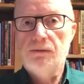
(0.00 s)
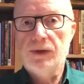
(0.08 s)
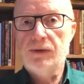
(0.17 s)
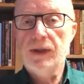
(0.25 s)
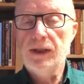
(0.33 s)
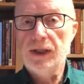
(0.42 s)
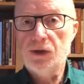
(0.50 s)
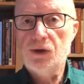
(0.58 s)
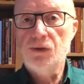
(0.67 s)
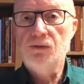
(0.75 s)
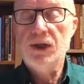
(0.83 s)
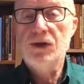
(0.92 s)
between these
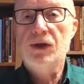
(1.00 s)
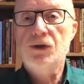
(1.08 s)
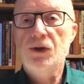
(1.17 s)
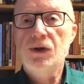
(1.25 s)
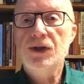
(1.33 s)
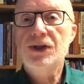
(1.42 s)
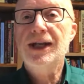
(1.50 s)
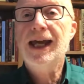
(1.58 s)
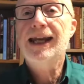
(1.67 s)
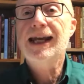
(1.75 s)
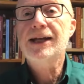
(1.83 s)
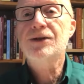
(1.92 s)
two missionary journeys, he
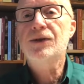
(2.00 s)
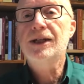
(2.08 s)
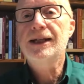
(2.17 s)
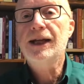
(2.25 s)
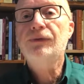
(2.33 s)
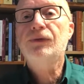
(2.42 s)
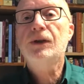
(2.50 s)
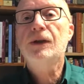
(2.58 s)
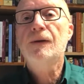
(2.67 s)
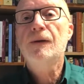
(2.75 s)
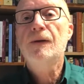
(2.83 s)
had actually left